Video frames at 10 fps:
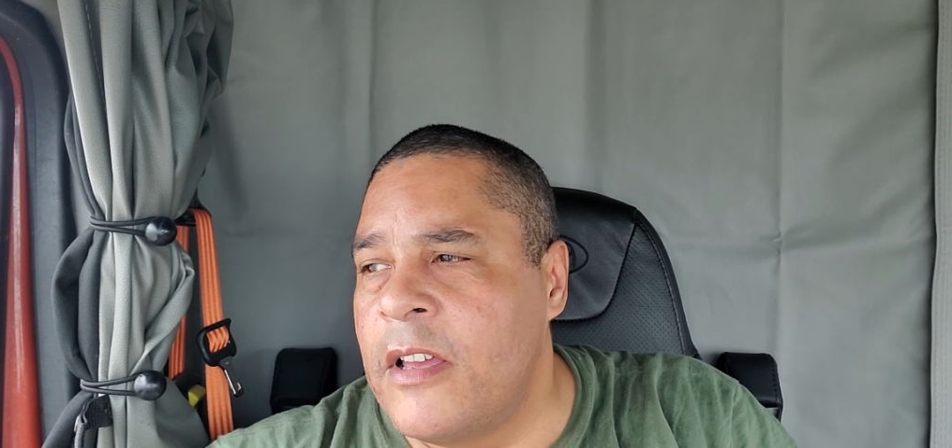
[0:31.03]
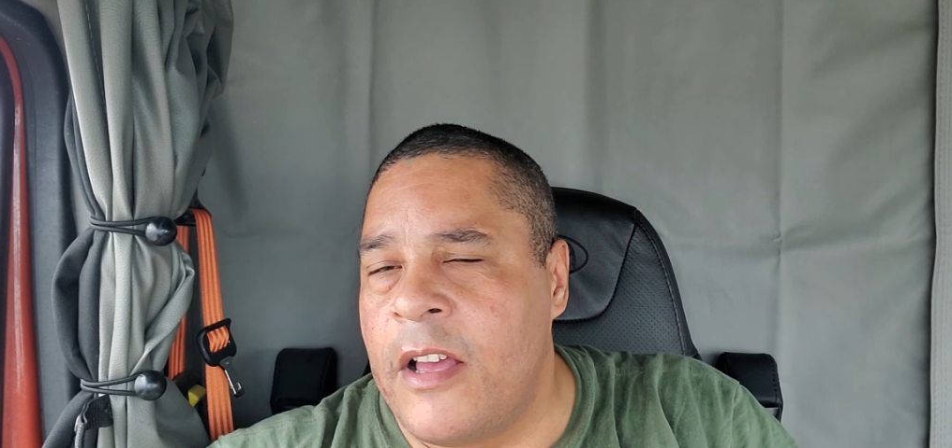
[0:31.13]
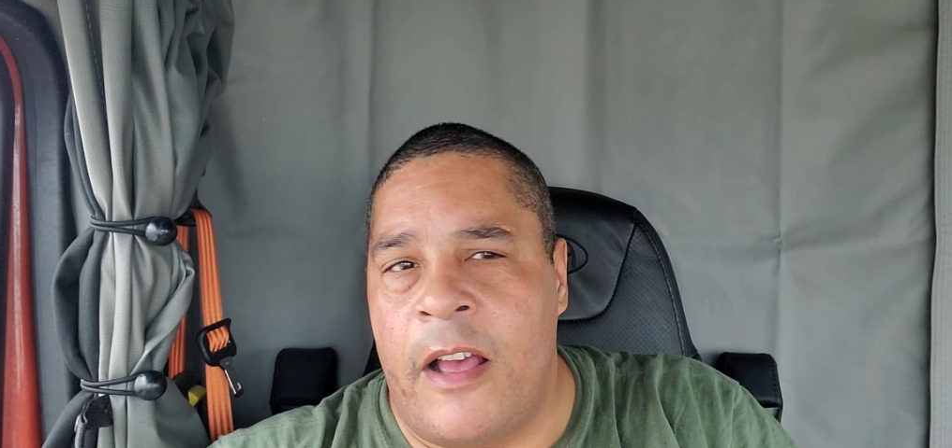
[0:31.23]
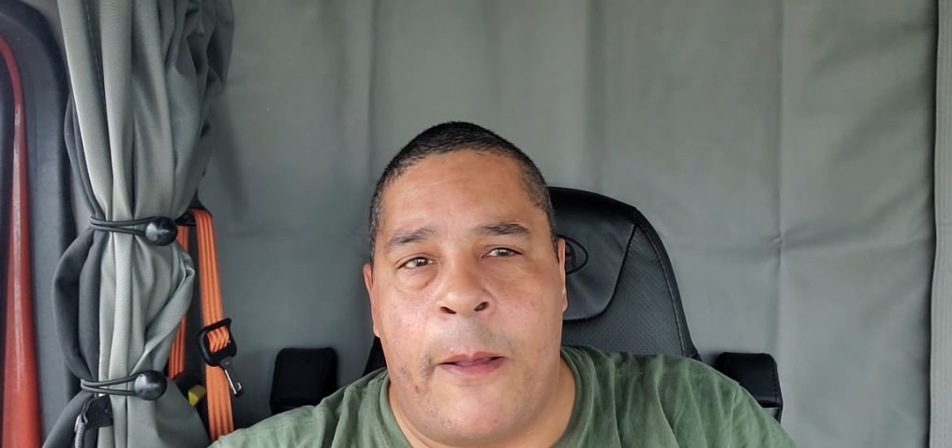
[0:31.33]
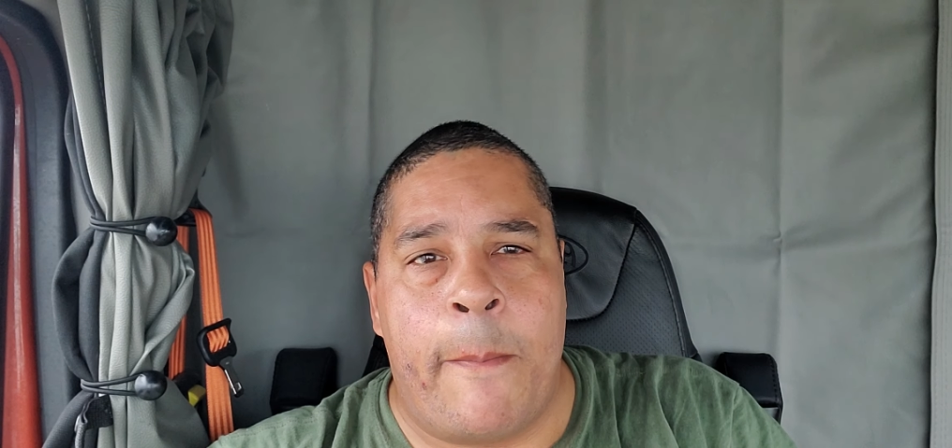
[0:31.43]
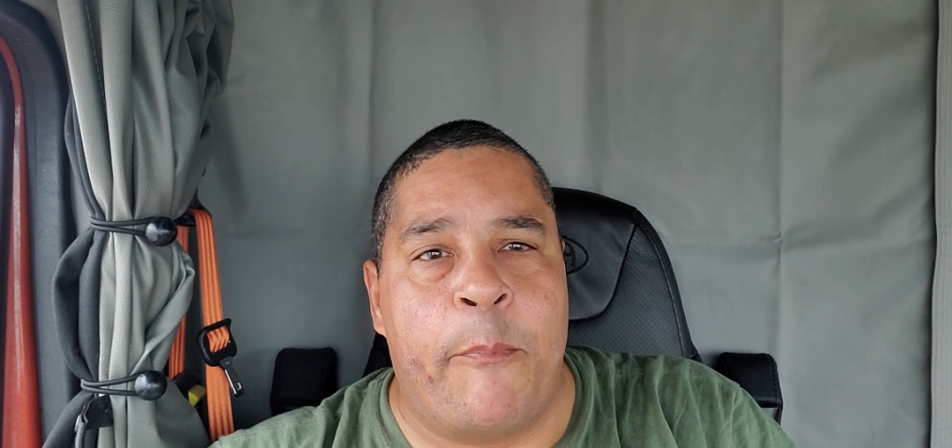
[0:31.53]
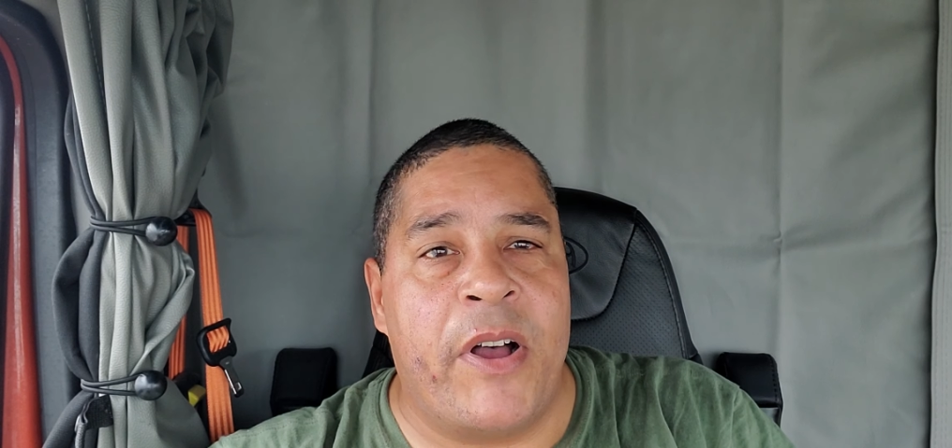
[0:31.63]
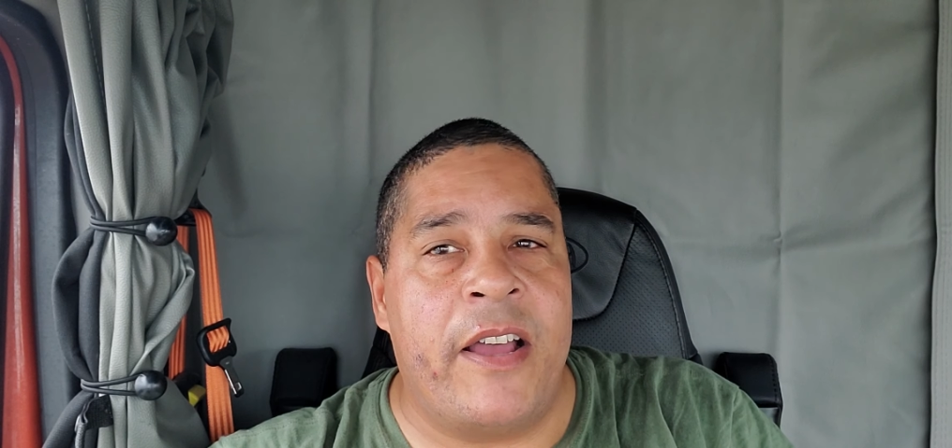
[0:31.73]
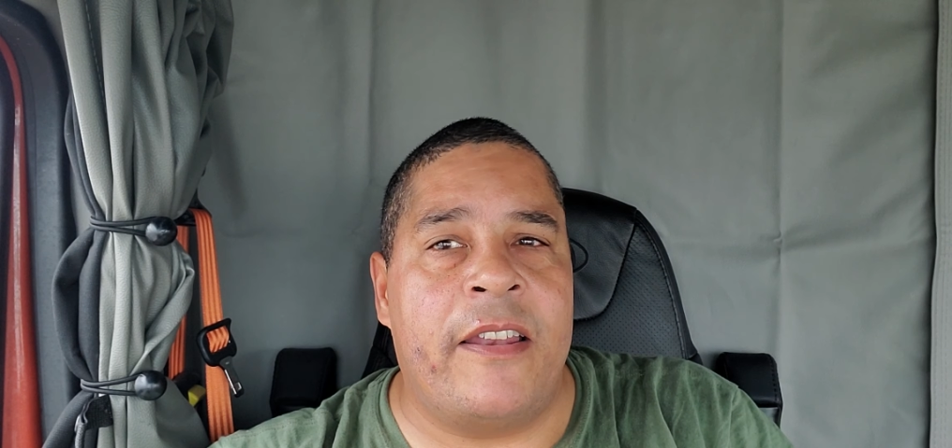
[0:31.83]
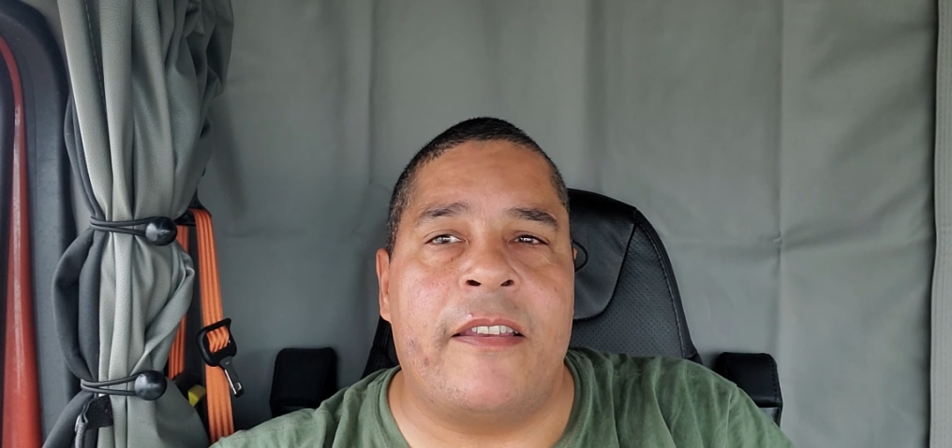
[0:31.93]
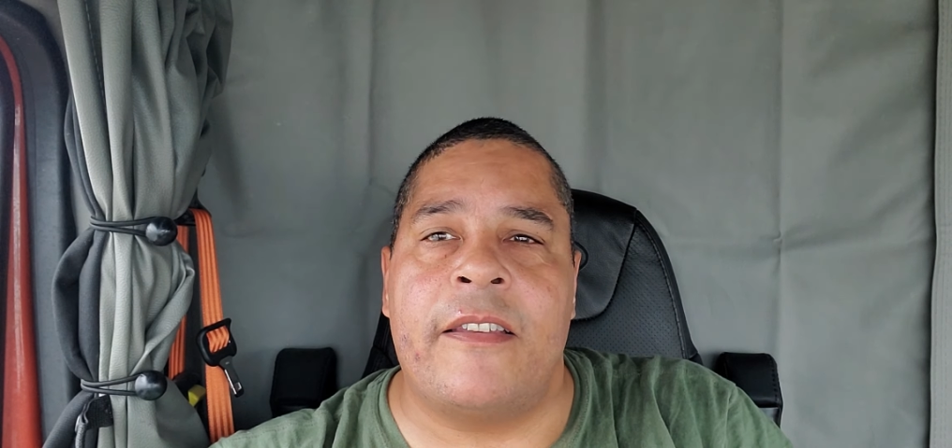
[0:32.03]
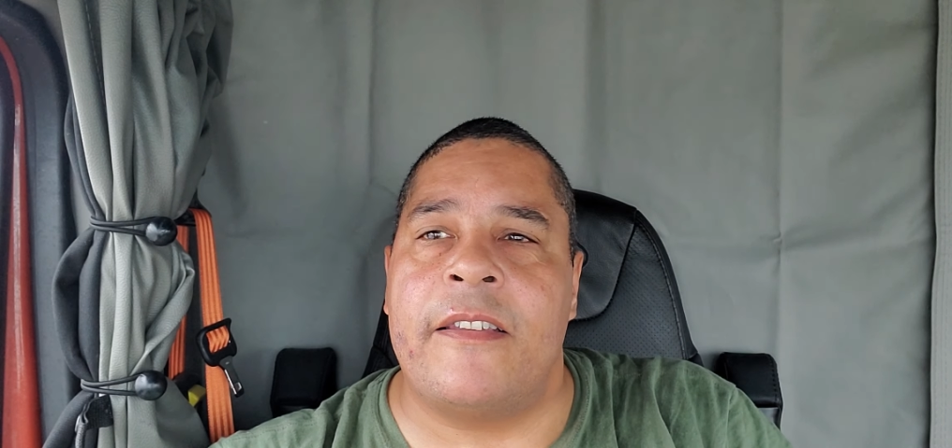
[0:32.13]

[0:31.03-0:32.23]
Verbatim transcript: uh, but